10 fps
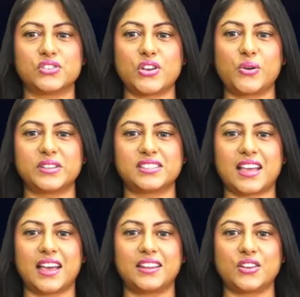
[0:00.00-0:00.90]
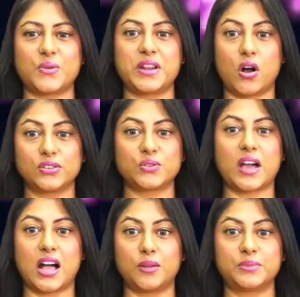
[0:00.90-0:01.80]
to know is that, you know, it also
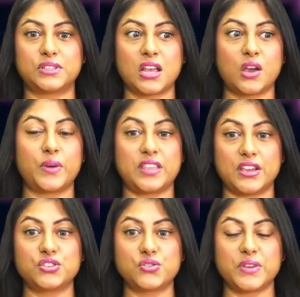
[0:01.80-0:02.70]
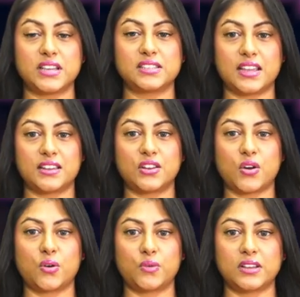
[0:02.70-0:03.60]
helps with injuries and, you
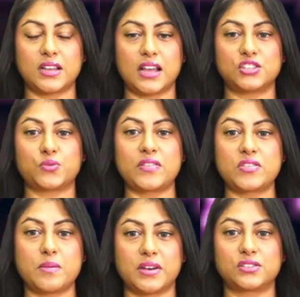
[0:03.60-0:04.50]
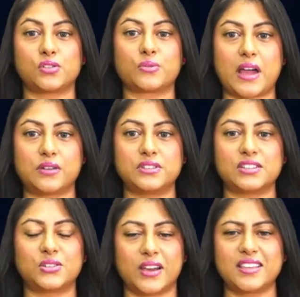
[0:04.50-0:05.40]
know, uh, strengthen the muscle around
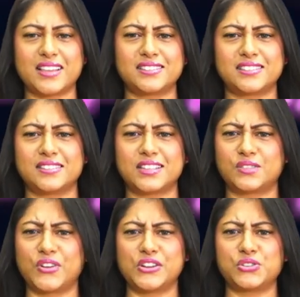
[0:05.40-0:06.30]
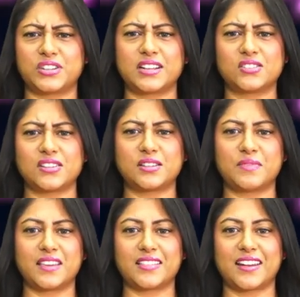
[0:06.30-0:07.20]
it. So I think that's that's very interesting. It's not
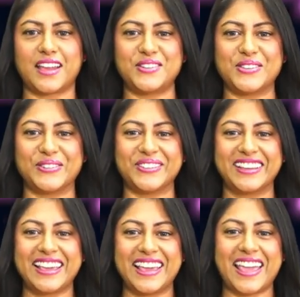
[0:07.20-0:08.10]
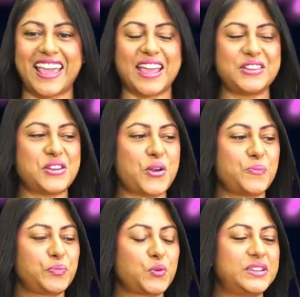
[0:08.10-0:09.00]
something that I knew. And, you know,
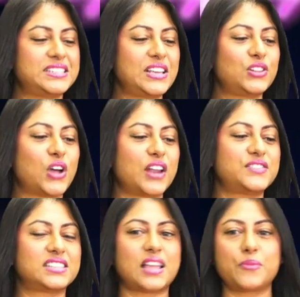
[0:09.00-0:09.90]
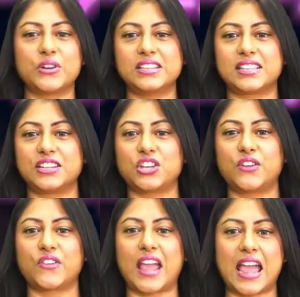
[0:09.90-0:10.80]
we see a lot of celebrities like
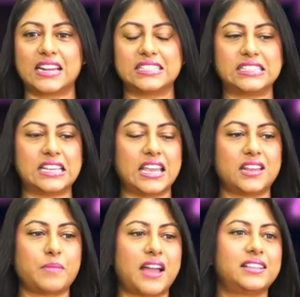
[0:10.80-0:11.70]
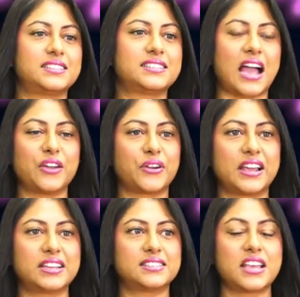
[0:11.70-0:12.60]
Jennifer Aniston, Miley
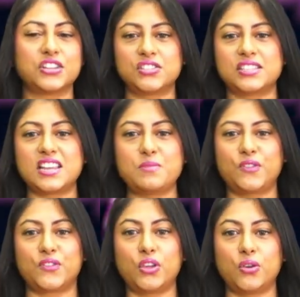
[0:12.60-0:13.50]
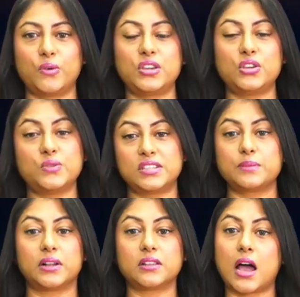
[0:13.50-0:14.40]
Cyrus, just to name a few, using
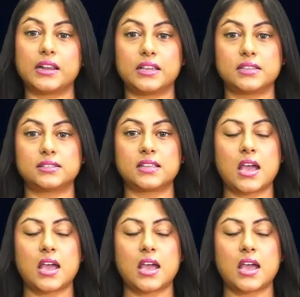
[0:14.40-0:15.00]
Pilates.